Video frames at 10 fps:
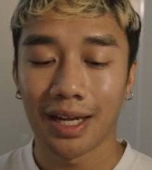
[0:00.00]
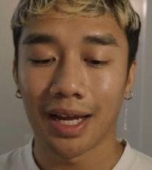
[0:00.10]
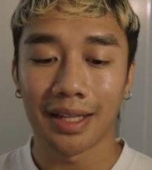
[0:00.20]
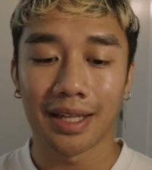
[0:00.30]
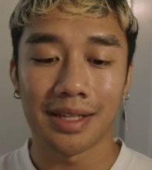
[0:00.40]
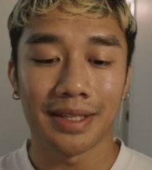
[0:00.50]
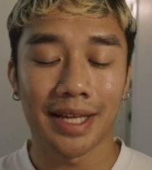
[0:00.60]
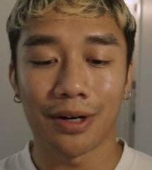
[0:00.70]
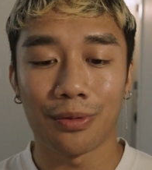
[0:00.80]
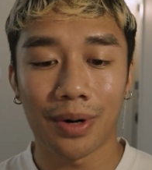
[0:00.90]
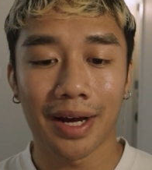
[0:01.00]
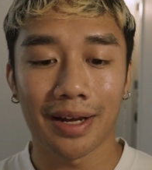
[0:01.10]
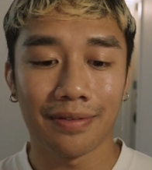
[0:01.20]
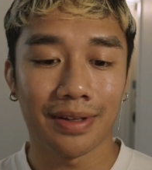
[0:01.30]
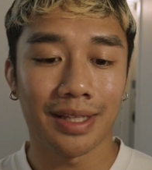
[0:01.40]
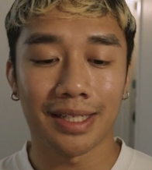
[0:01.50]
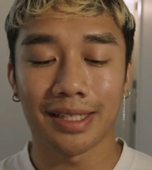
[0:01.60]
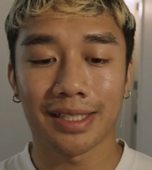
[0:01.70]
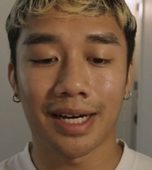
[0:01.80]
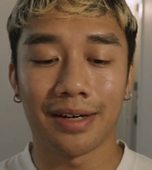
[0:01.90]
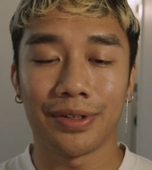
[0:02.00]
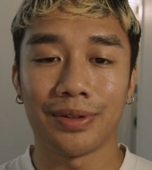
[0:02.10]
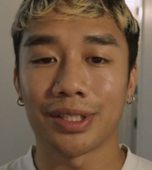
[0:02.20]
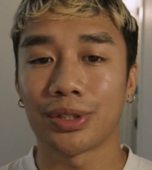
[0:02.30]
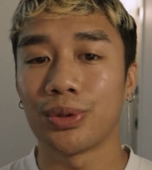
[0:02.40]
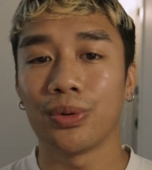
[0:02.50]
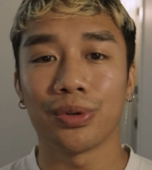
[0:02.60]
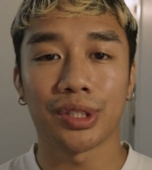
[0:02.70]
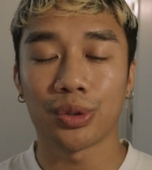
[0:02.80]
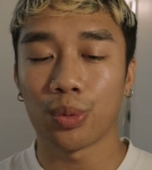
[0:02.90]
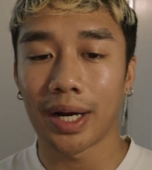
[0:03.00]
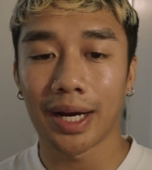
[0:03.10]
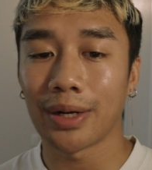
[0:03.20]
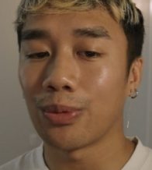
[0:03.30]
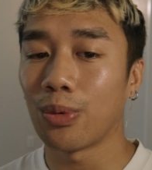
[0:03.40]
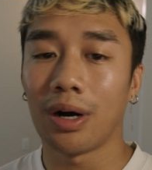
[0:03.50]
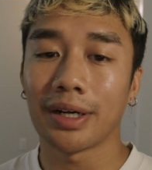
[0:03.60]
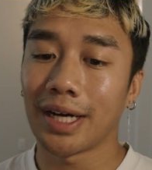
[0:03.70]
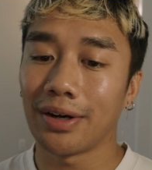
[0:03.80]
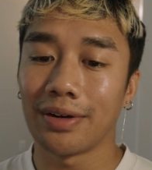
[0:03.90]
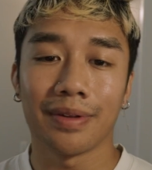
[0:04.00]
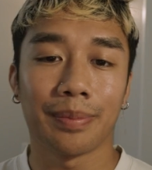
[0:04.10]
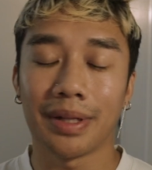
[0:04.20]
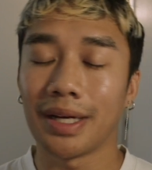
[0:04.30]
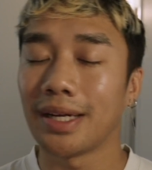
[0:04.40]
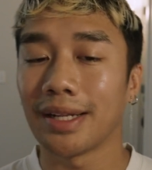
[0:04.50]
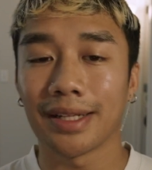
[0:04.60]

And then they arrive and they just kind of do this cool swag walk out of the plane.